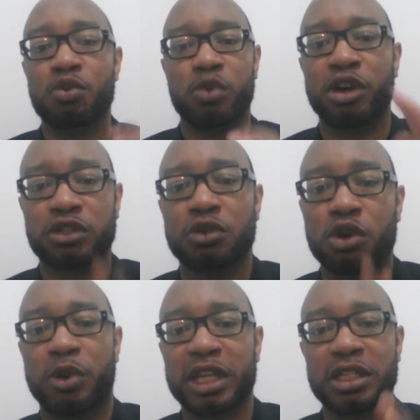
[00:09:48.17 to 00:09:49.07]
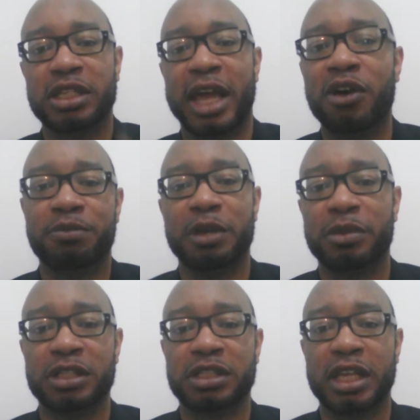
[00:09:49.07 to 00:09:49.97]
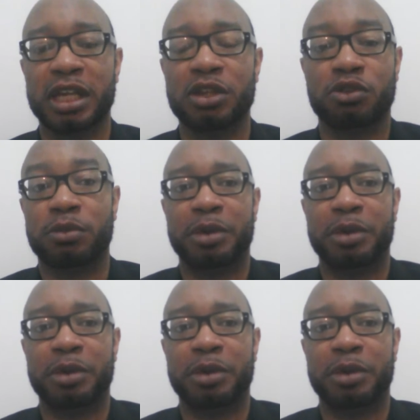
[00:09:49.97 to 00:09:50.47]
We are so quick to down people and say that